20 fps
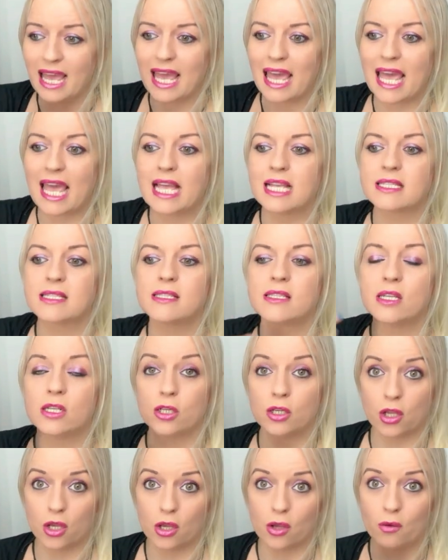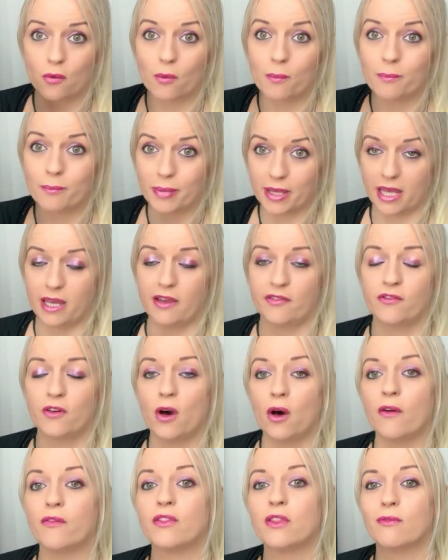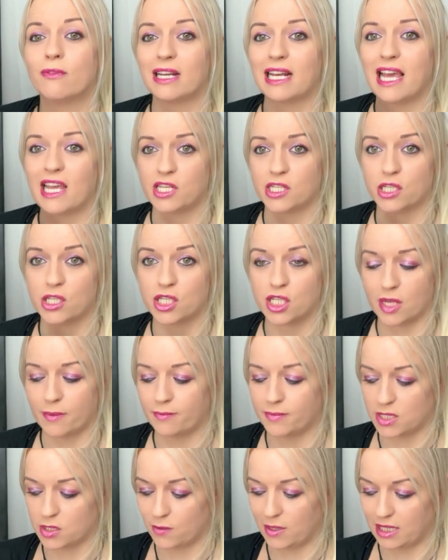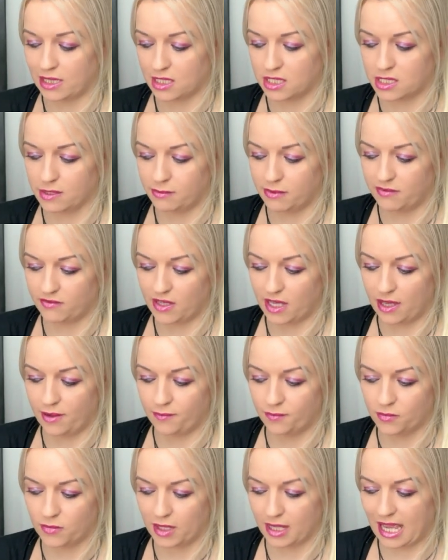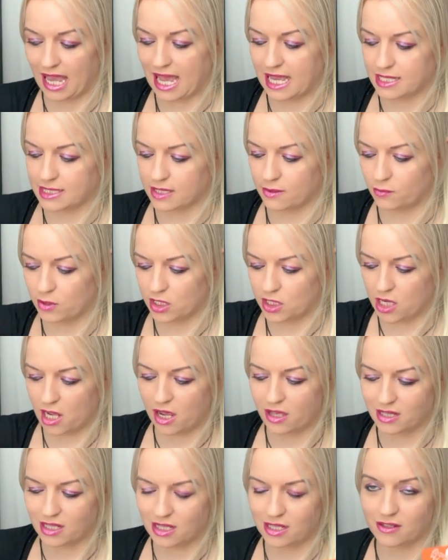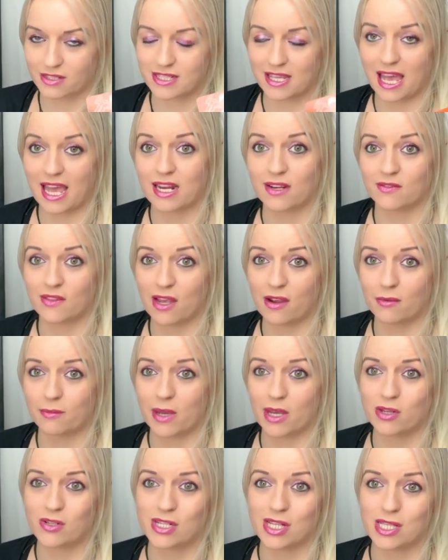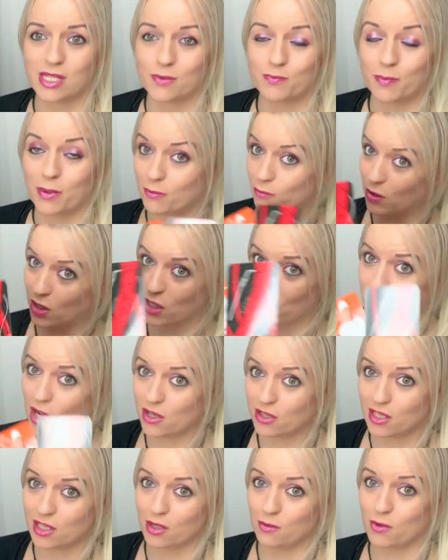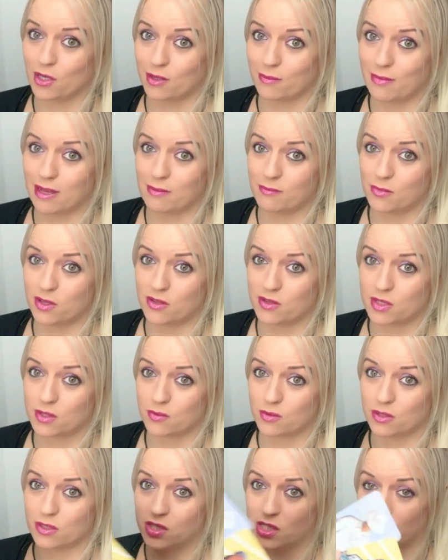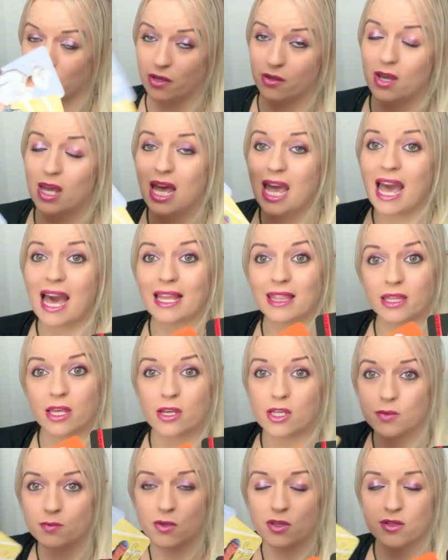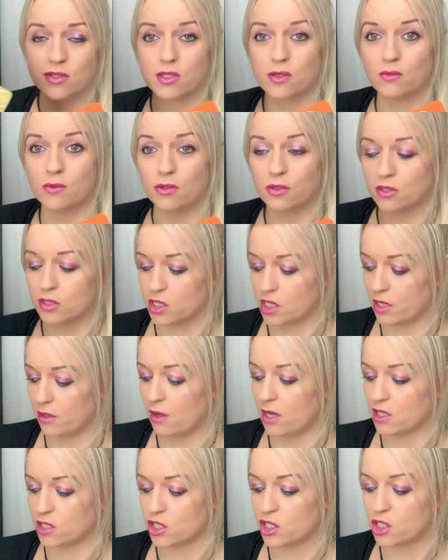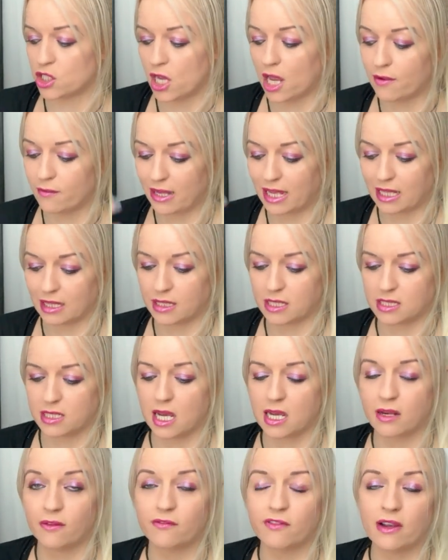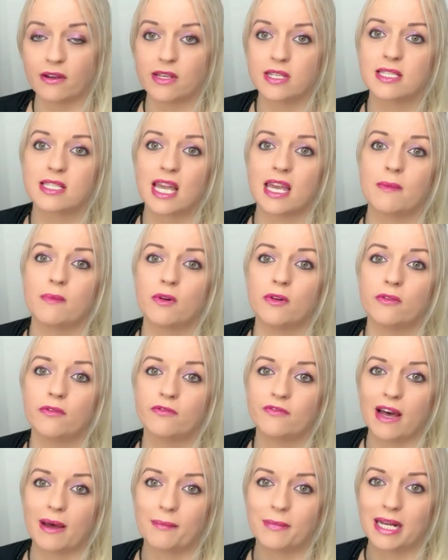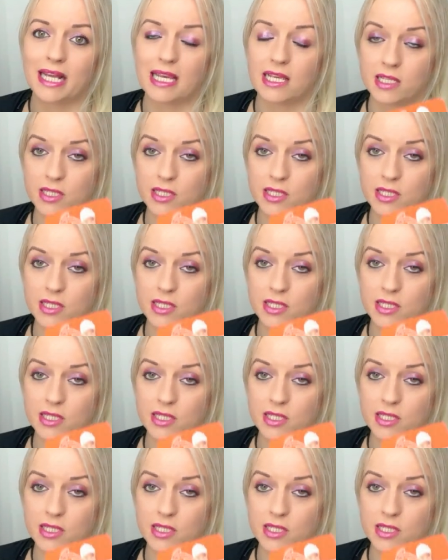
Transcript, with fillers: it's the new birth of the relationship between the two of you, okay? So we know that they're scared of their emotions, but we know that they want to make moves towards you. And those moves towards you are showing this kind of very stable, family,